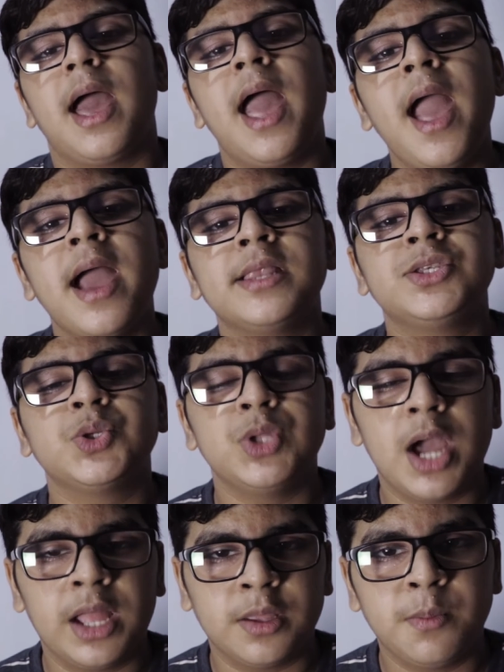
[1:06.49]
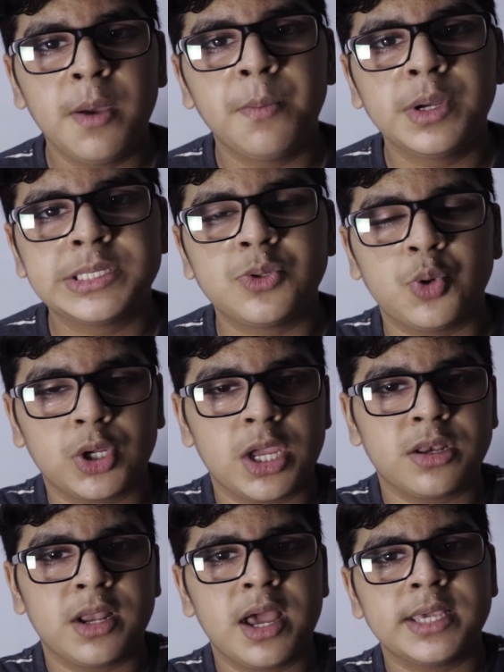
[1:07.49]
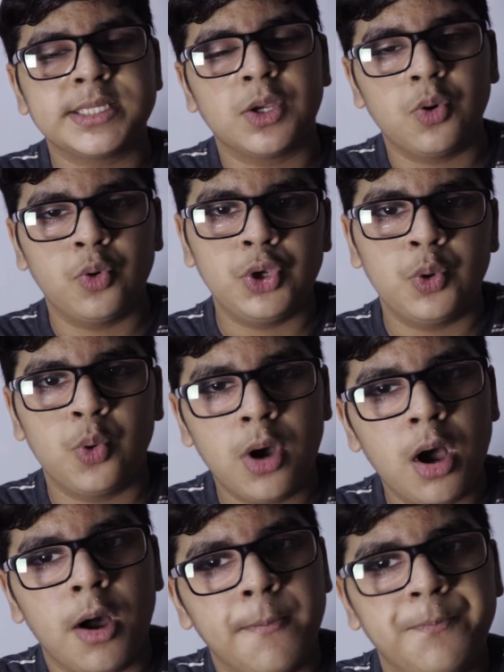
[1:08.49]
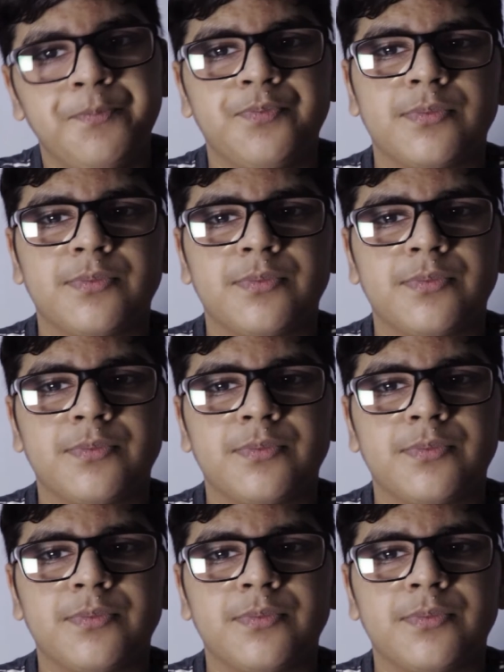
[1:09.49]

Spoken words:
and to the other members to recognize who you are.